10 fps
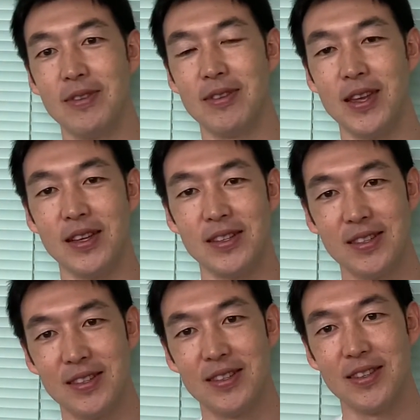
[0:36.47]

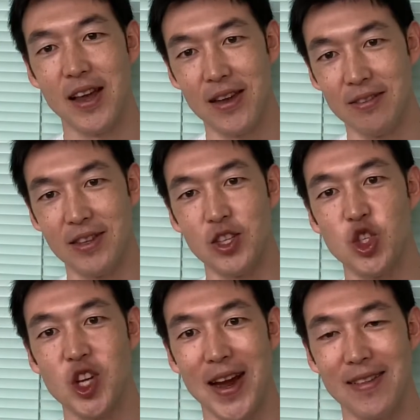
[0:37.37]
in this
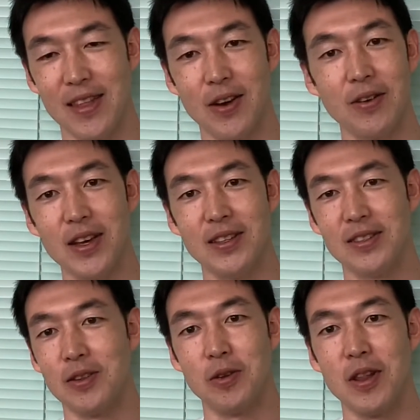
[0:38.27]
channel, it's
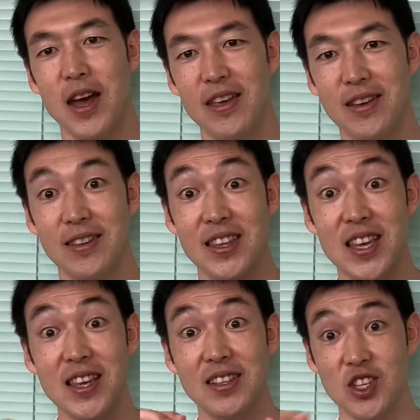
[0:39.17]
not like a
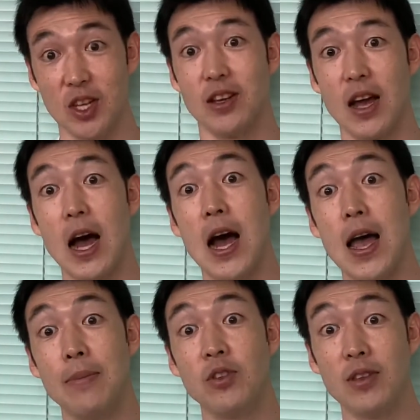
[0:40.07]
teaching.
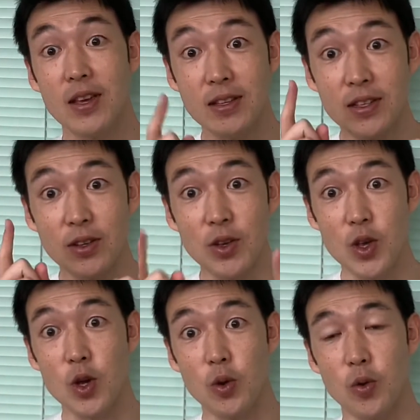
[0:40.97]
I'm teaching
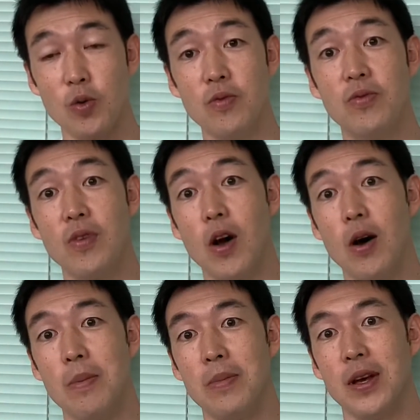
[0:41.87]
you from